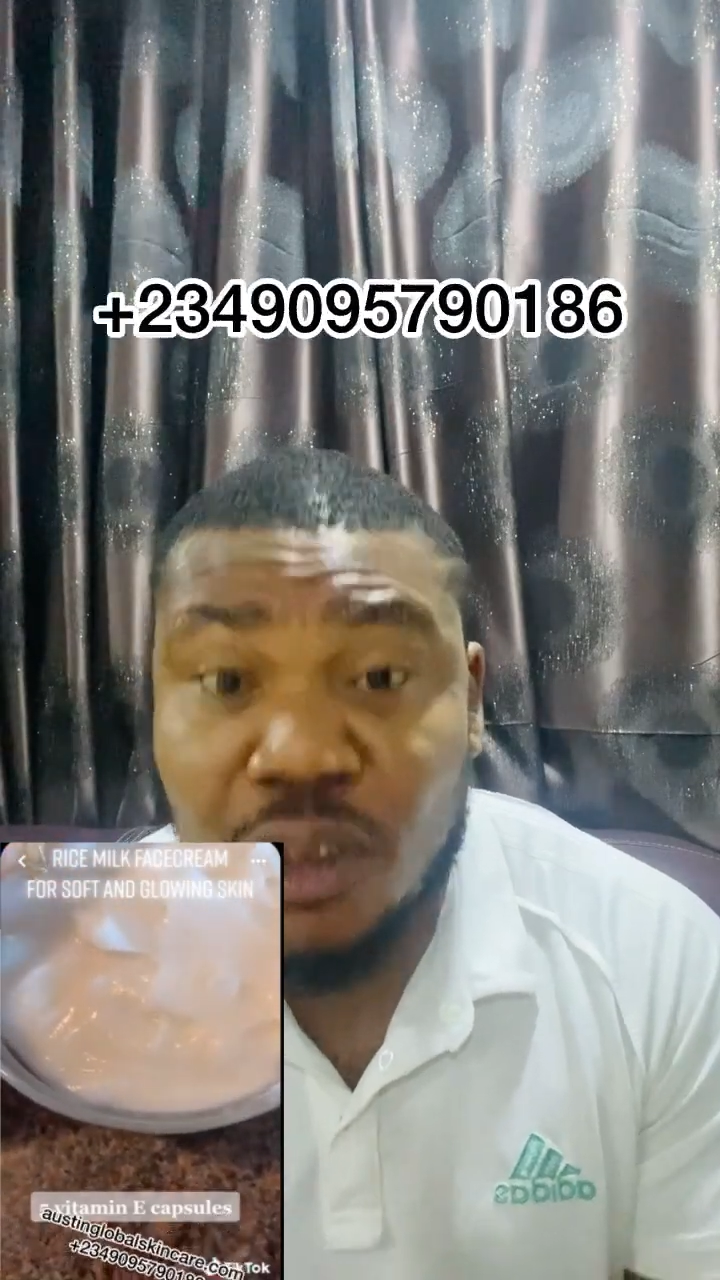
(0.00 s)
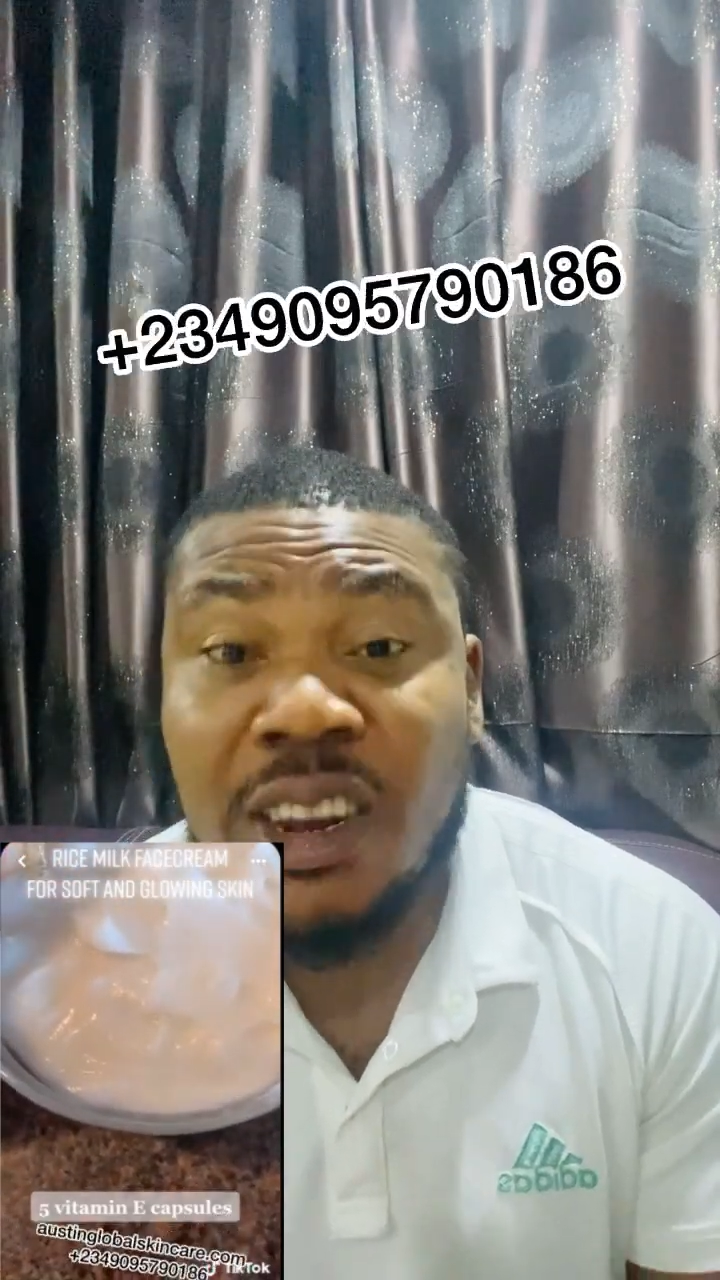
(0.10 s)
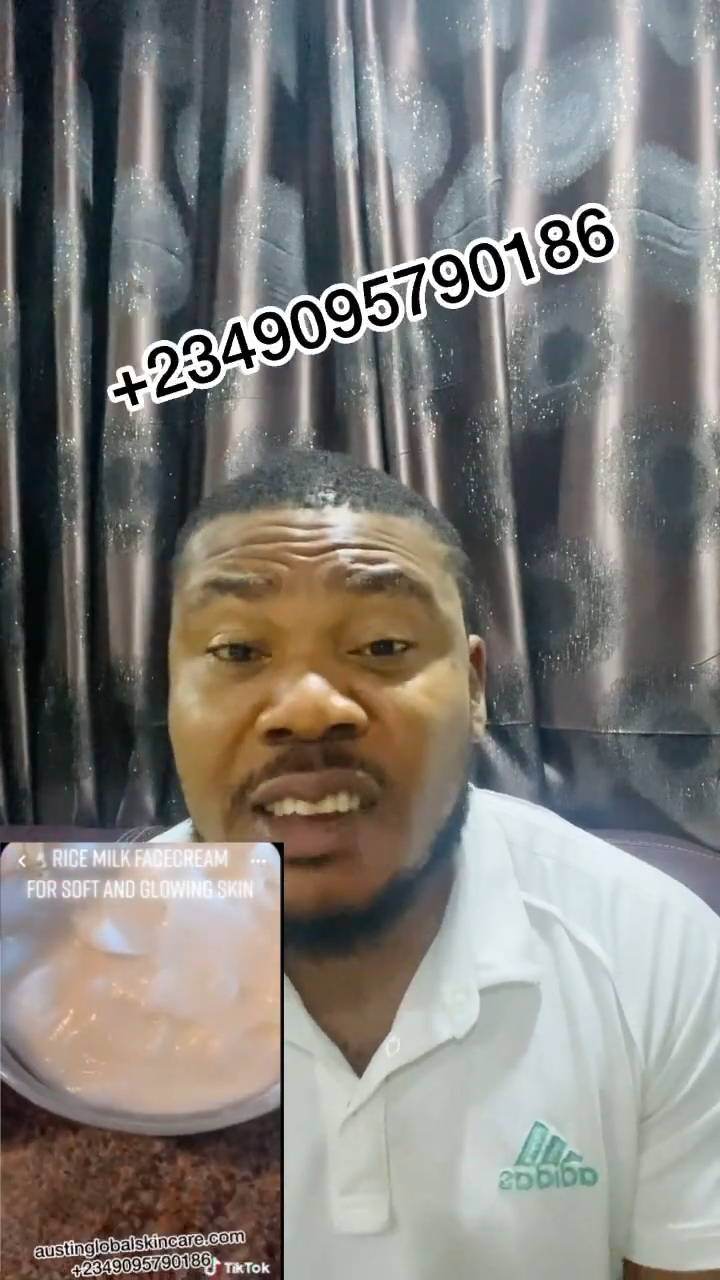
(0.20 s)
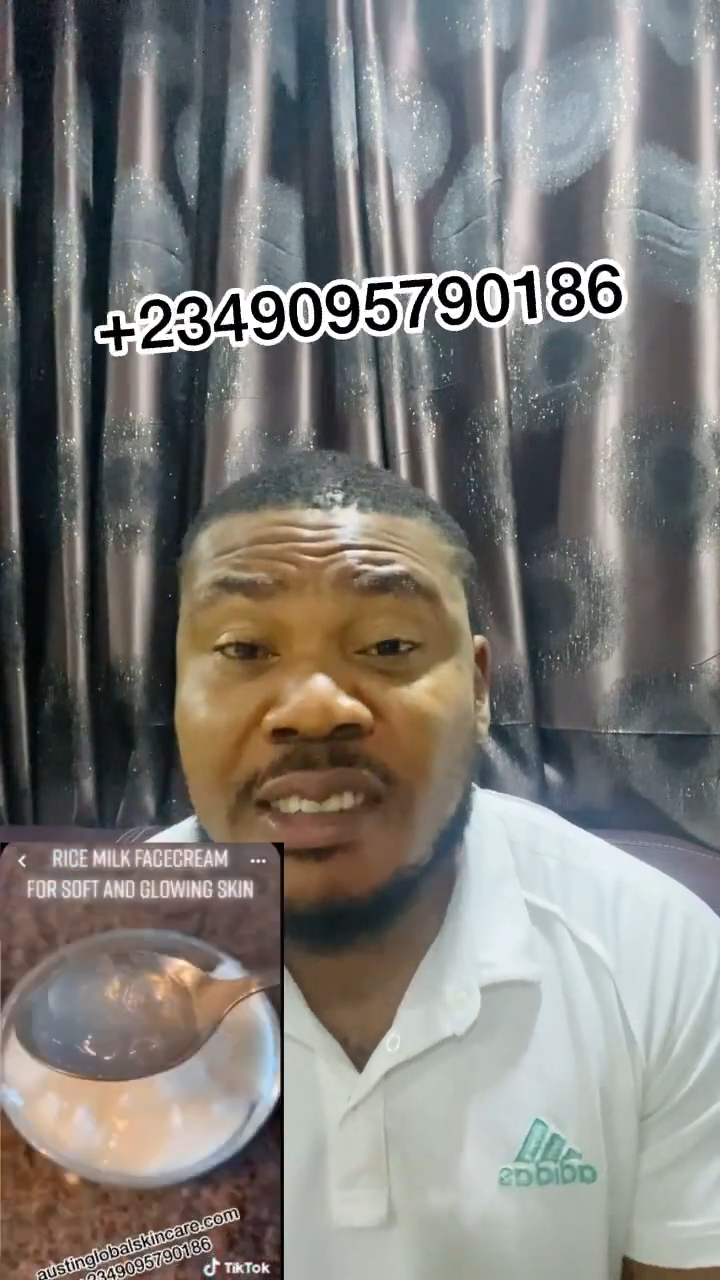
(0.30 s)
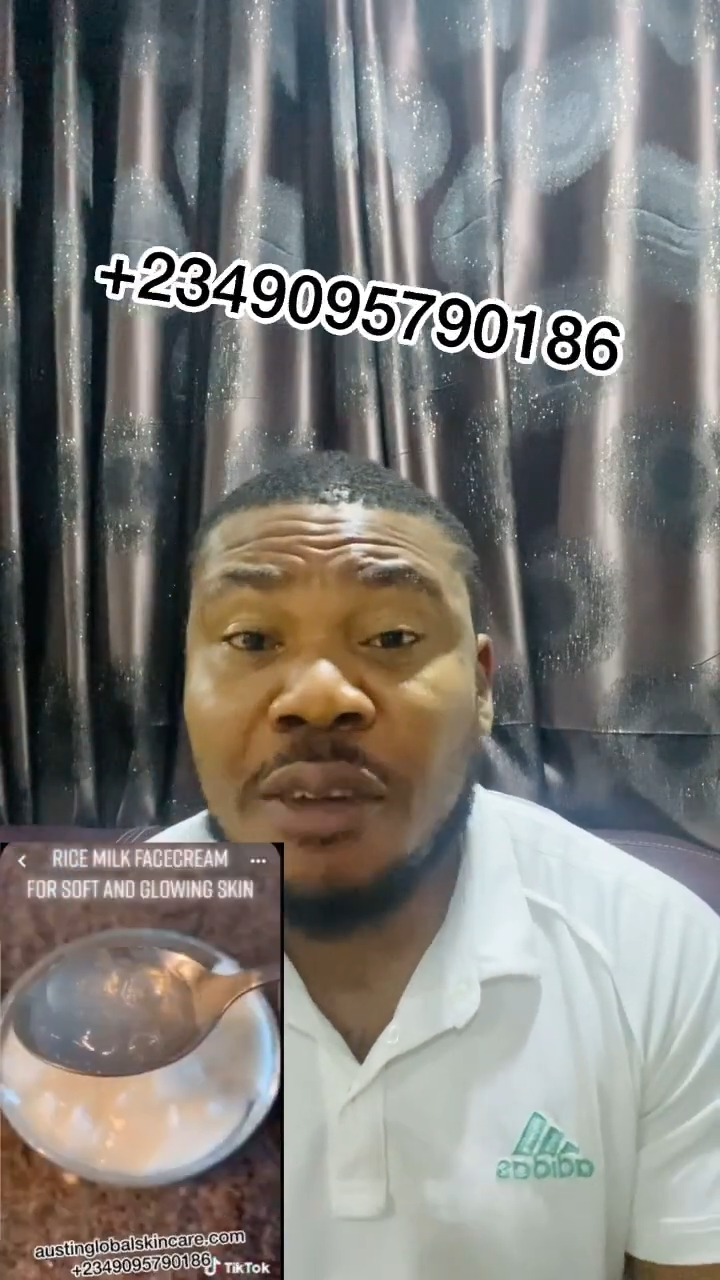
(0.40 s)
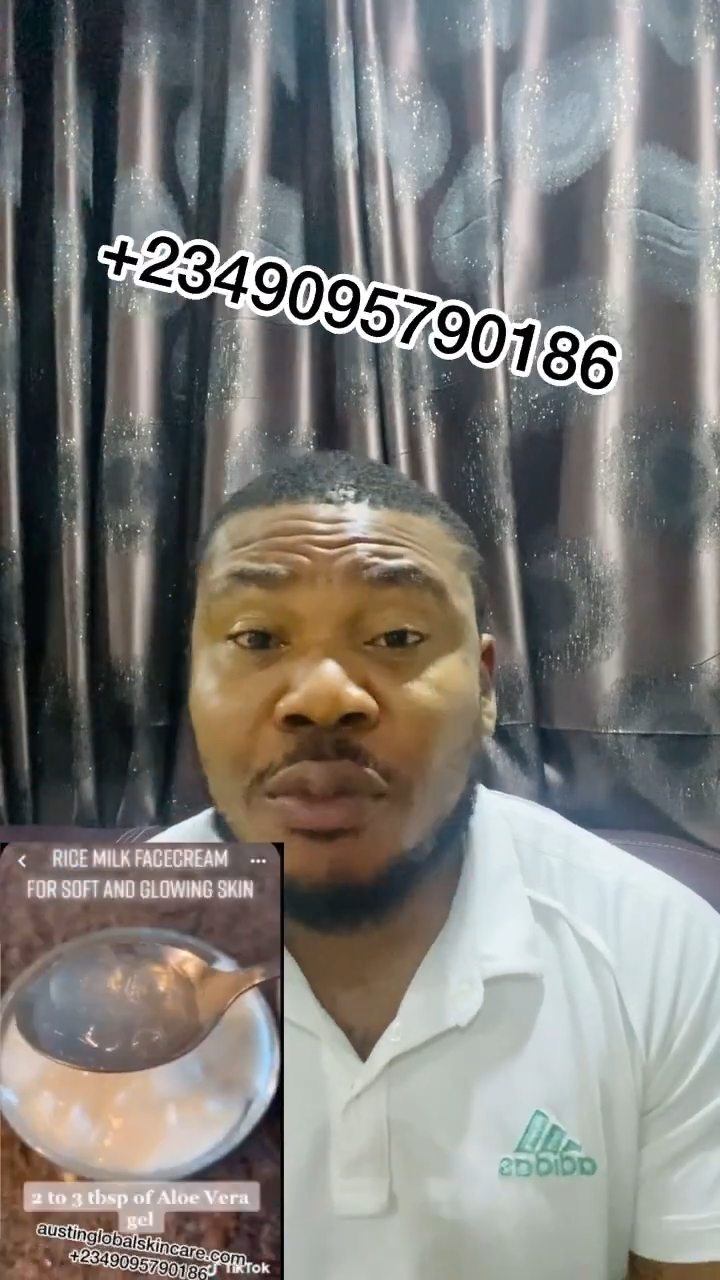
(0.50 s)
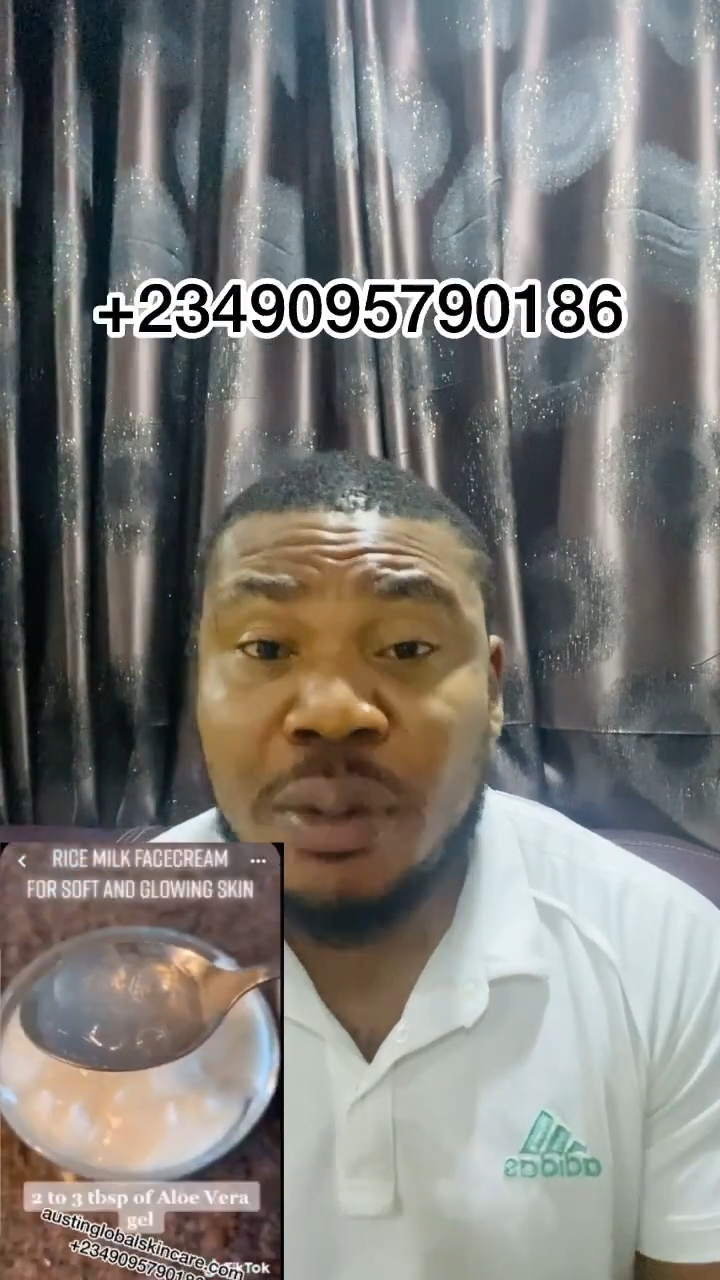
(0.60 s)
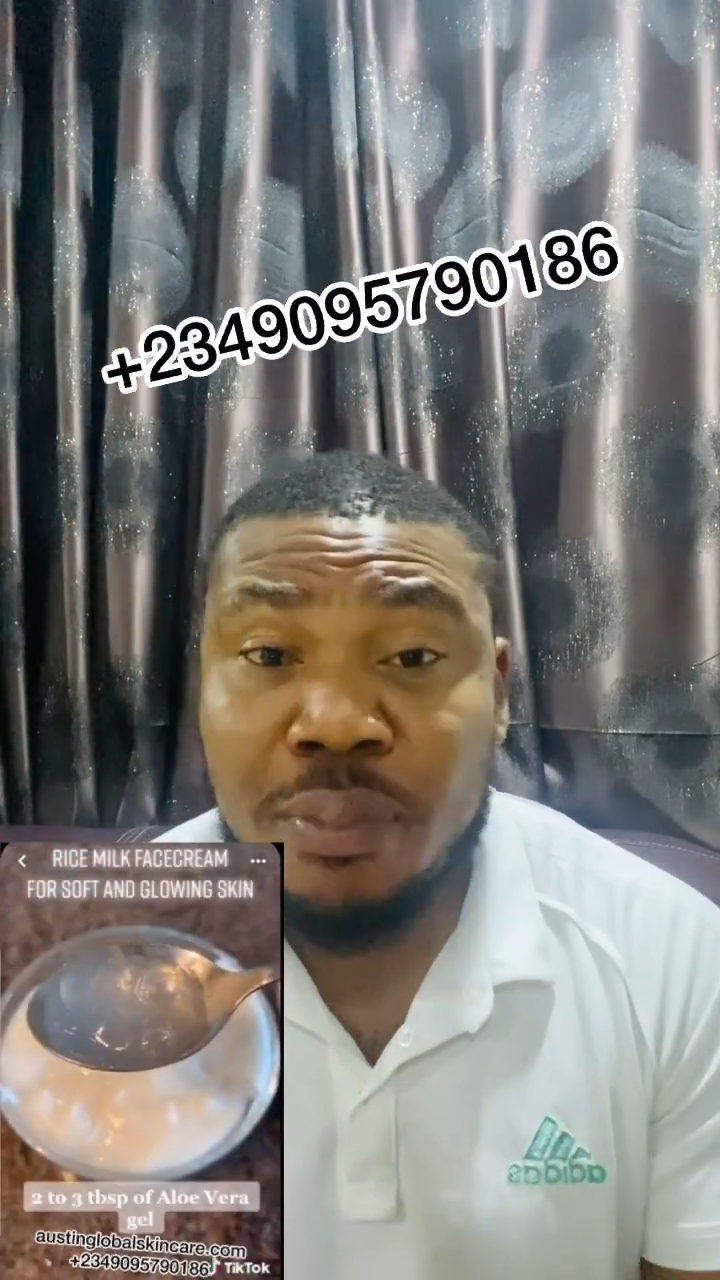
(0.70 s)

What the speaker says: let's start with